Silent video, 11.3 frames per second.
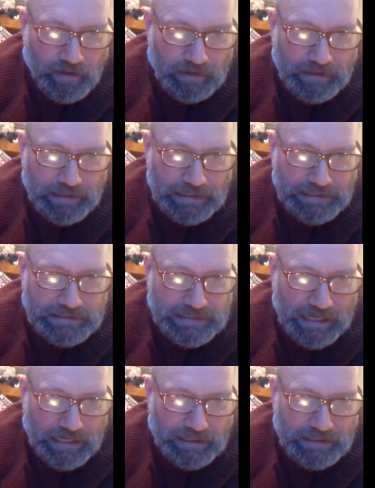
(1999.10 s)
Lend-Lease
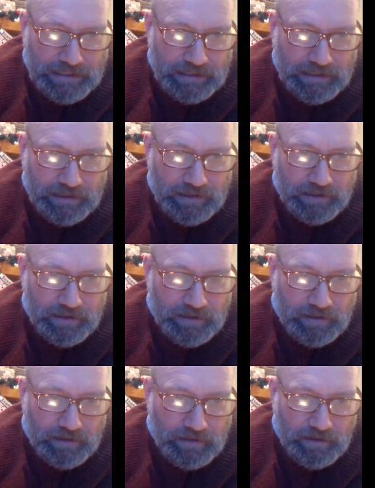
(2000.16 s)
Act.
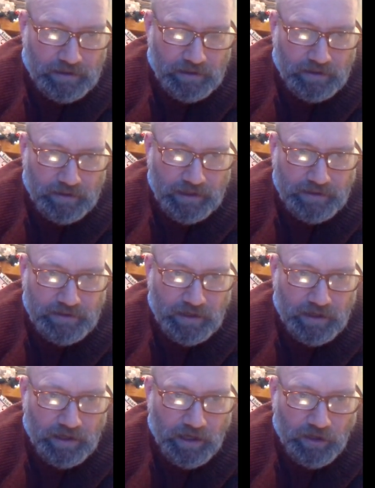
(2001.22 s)
That's
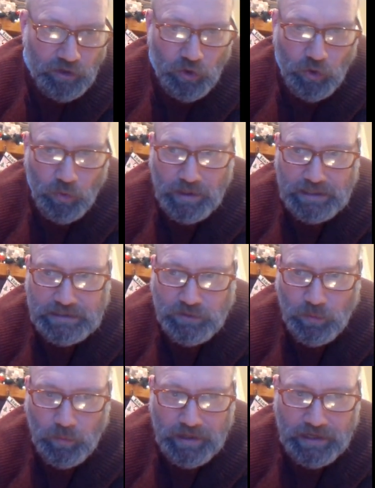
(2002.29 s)
a
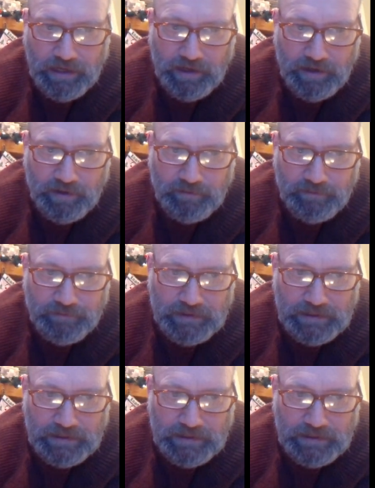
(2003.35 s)
U.S. way of